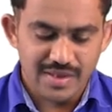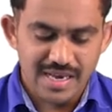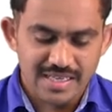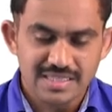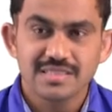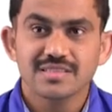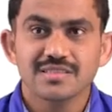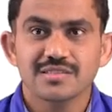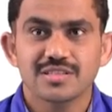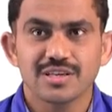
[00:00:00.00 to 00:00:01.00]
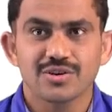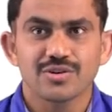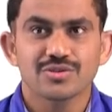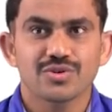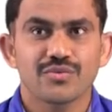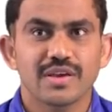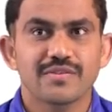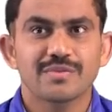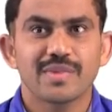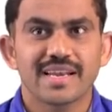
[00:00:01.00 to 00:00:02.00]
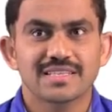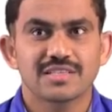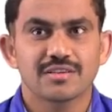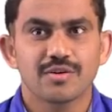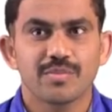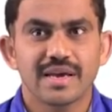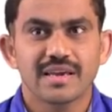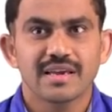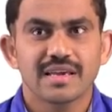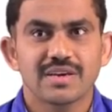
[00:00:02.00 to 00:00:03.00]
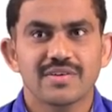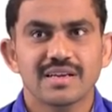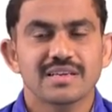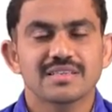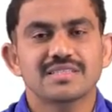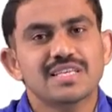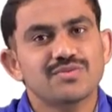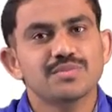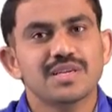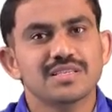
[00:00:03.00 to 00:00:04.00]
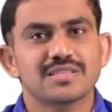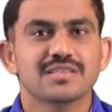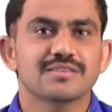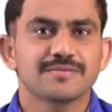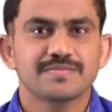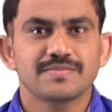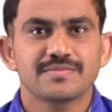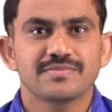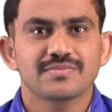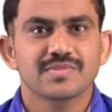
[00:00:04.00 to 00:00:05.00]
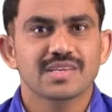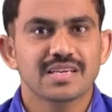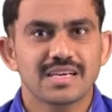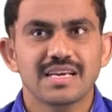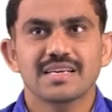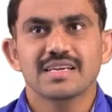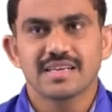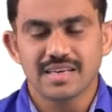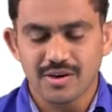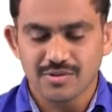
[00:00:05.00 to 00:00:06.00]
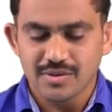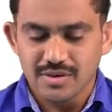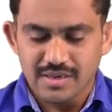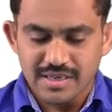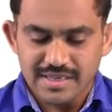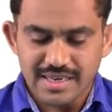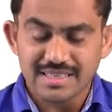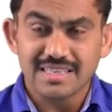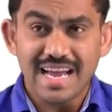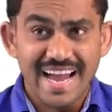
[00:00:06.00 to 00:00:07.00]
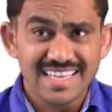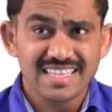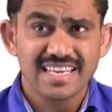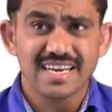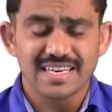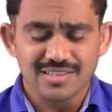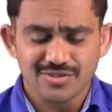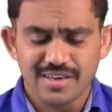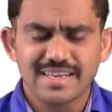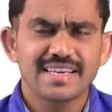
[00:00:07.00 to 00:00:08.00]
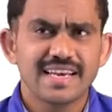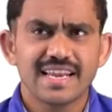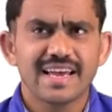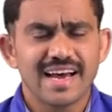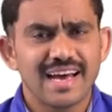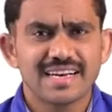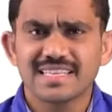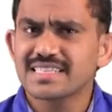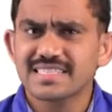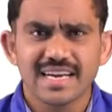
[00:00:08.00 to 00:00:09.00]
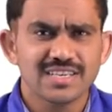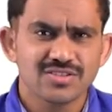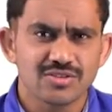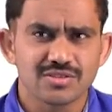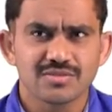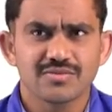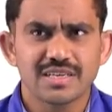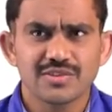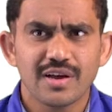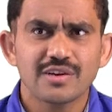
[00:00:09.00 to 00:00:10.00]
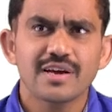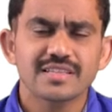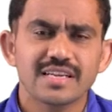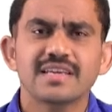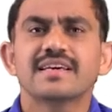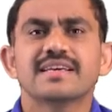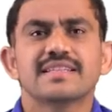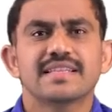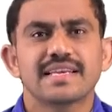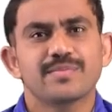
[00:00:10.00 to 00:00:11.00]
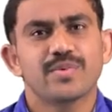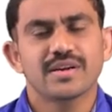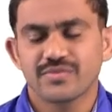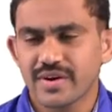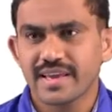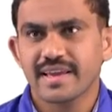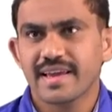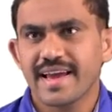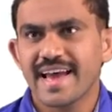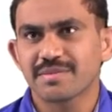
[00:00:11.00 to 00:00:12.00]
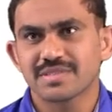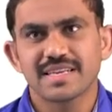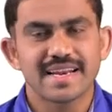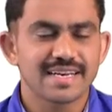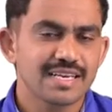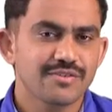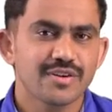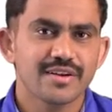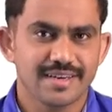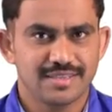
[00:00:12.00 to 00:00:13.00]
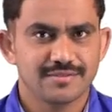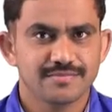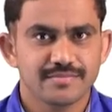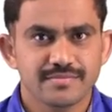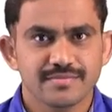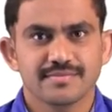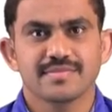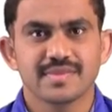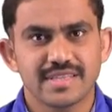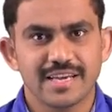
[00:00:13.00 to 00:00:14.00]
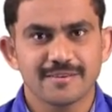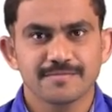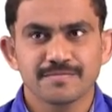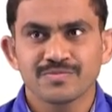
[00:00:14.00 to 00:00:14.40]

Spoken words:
VR is 0. So V1 minus 0 by your 6 ohm resistor. Clear? Now at I3 current. So here already that is current source. What is the value I3? 3.5 amps. Directly you can write. Then